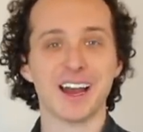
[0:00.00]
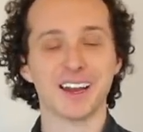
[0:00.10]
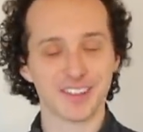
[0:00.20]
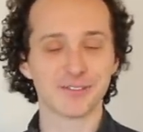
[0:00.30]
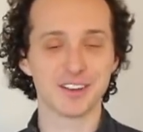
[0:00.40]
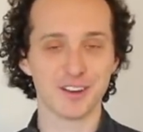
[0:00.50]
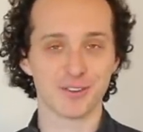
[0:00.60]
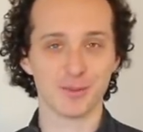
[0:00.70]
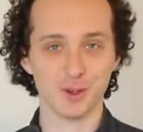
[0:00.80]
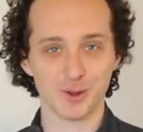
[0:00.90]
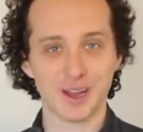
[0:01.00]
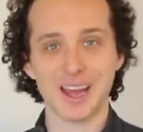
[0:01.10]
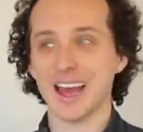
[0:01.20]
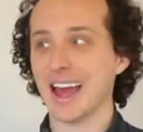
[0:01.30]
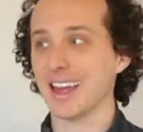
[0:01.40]
I'd love to hear from you.
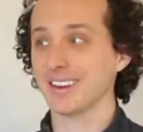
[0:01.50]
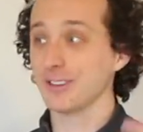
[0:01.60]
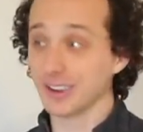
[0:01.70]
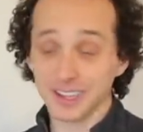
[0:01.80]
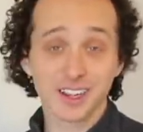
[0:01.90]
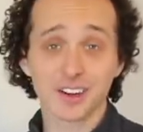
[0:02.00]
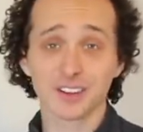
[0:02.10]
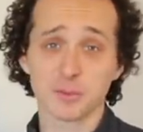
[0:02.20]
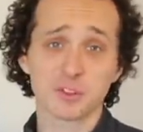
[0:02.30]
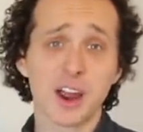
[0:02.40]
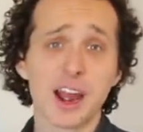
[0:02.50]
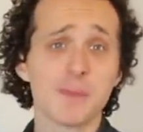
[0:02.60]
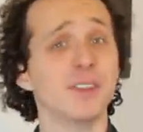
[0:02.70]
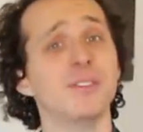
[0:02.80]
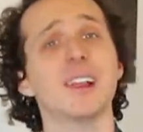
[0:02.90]
And you can click here to
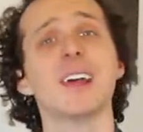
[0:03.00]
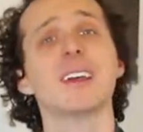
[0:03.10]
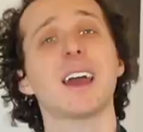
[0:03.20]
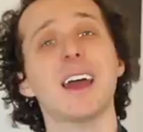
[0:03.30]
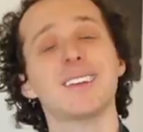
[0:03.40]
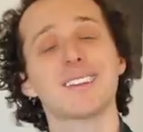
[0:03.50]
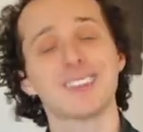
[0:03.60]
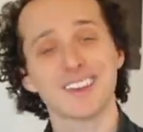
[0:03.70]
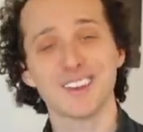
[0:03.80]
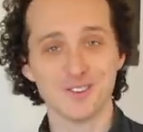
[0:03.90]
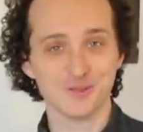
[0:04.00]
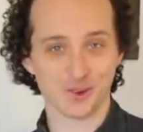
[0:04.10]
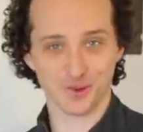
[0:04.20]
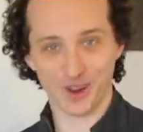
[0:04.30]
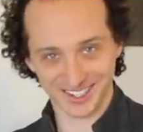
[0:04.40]
subscribe if you like, and thank you
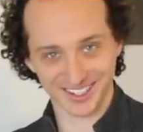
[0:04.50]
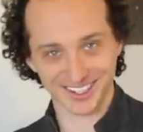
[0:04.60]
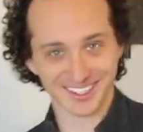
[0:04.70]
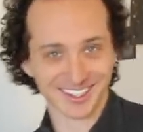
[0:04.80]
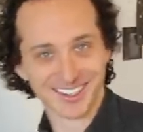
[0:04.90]
for watching.